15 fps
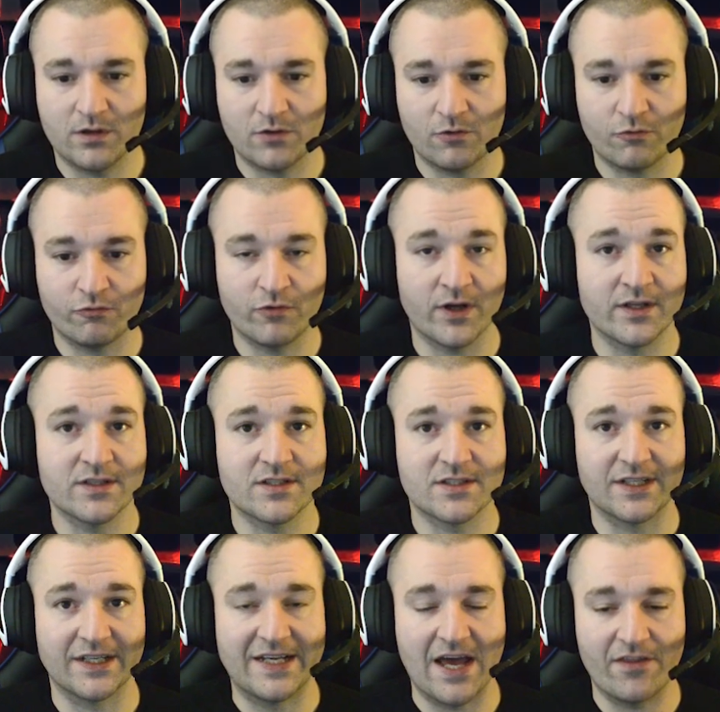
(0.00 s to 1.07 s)
runs
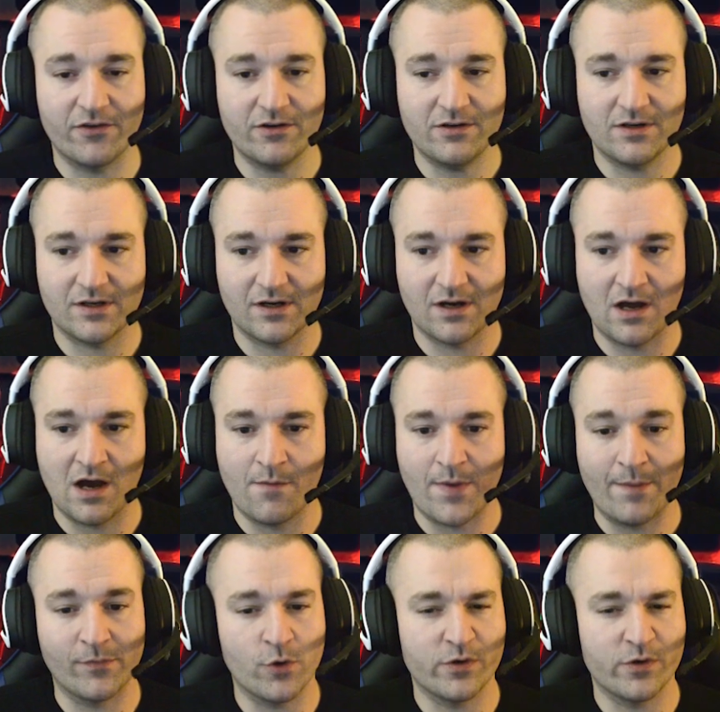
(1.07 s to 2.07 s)
together. I'm going to